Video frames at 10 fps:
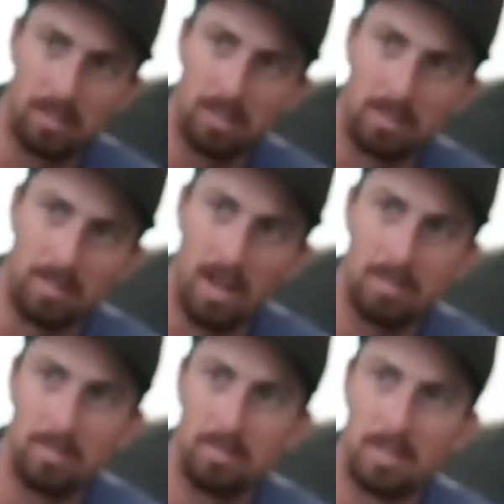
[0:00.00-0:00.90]
to look
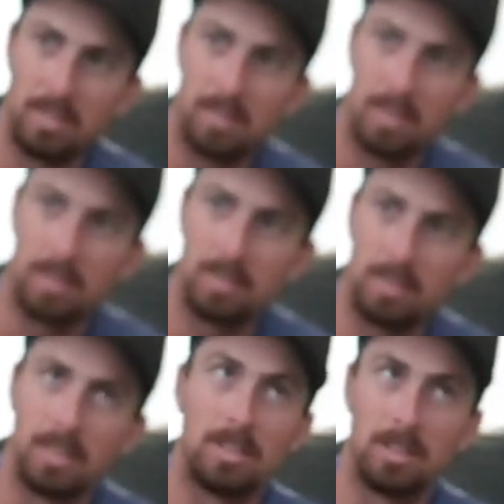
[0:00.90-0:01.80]
around when it's like
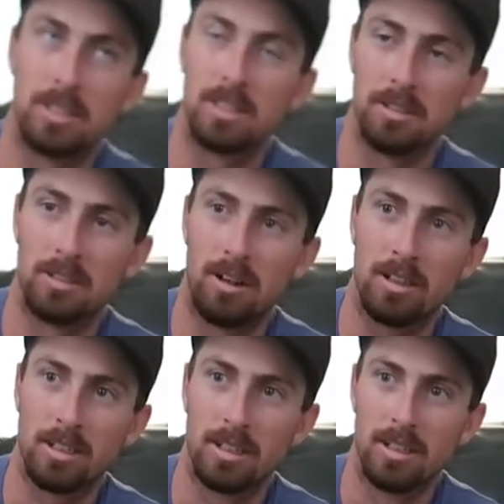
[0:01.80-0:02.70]
because it's still dark.